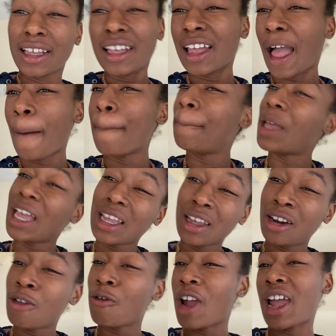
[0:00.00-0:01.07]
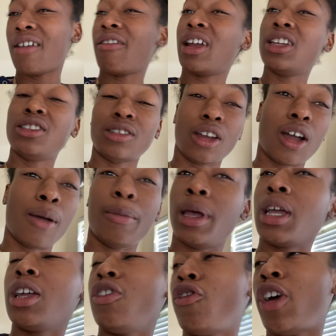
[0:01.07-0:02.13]
I'm back in the rat race, y'all. I'm
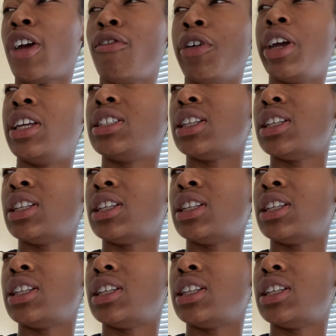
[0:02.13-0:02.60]
back in the rat race.